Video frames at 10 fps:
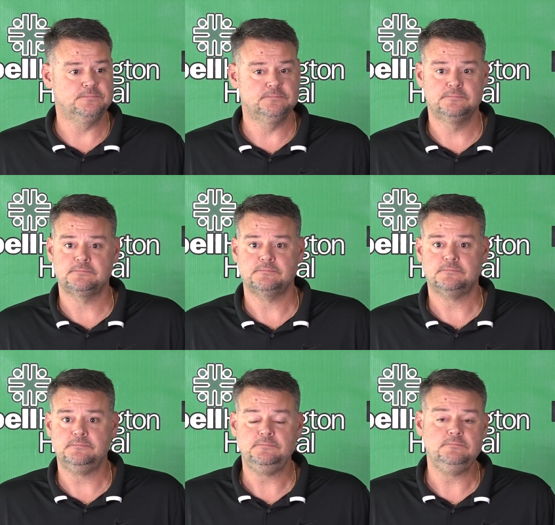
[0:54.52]

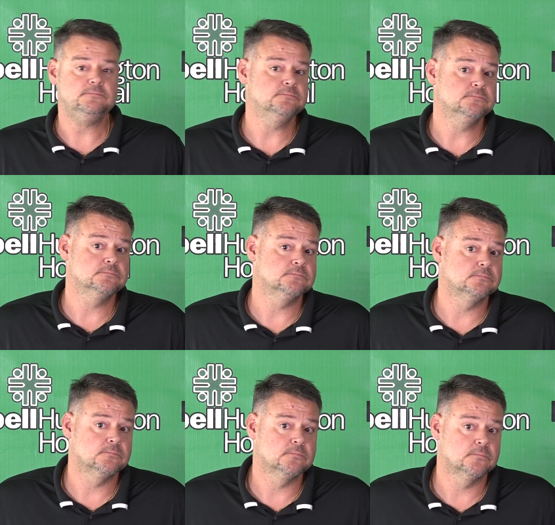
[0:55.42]

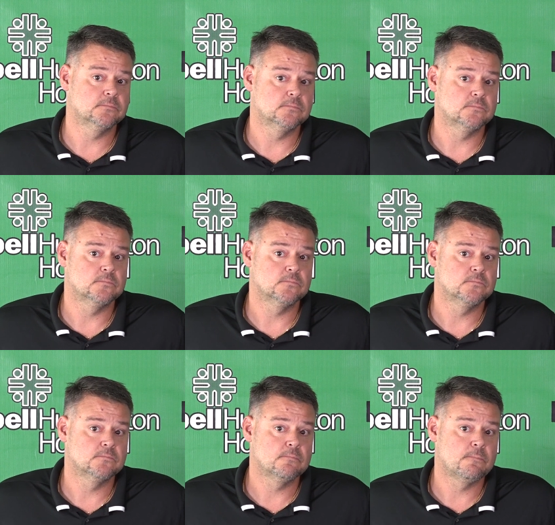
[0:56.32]

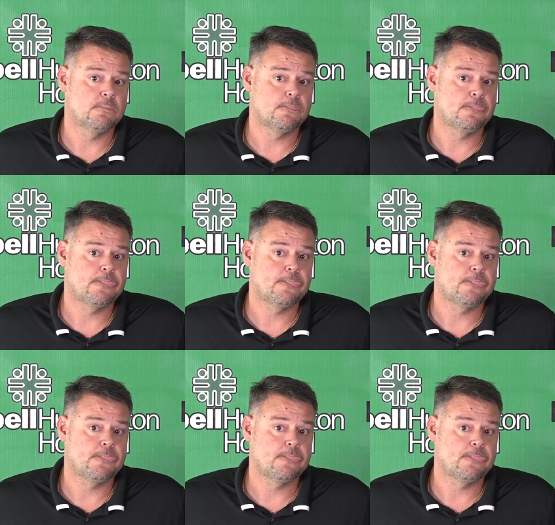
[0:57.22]
[no speech]